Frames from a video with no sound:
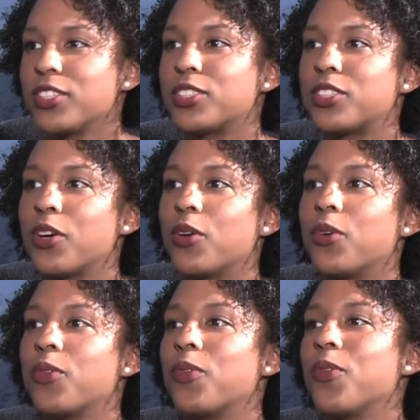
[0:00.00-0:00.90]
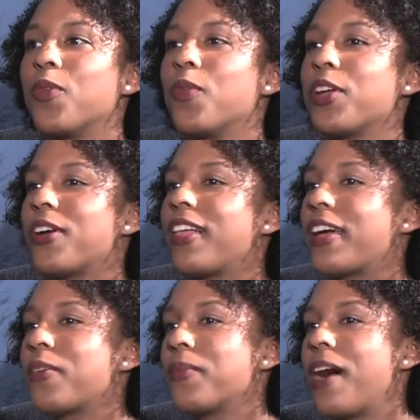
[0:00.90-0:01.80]
So
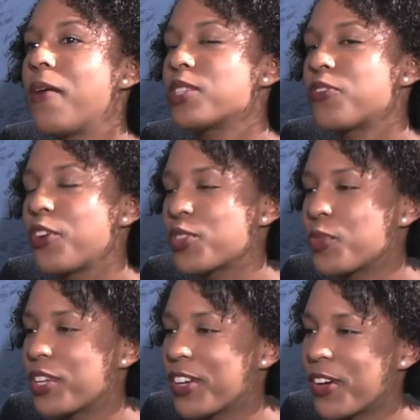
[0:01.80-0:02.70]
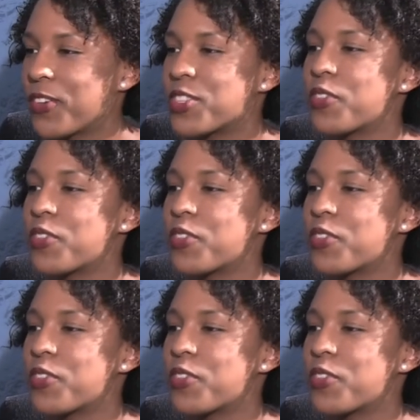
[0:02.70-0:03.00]
I was the first one to go.